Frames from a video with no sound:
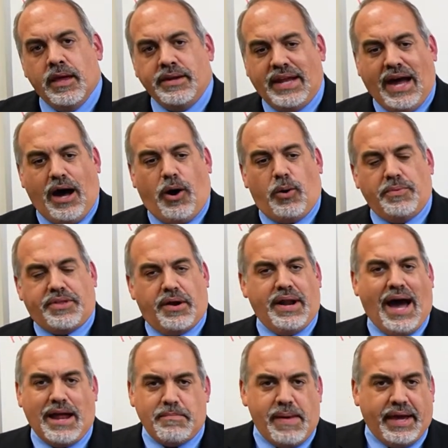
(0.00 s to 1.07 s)
Now, they're
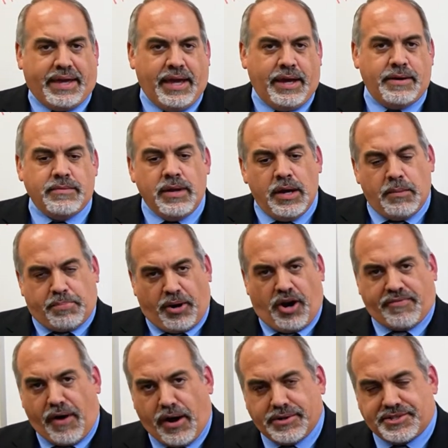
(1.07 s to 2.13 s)
not making
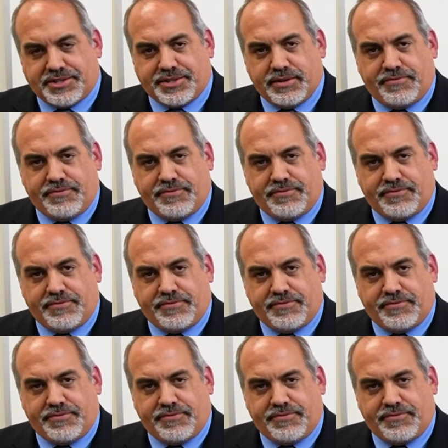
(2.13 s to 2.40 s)
perverts,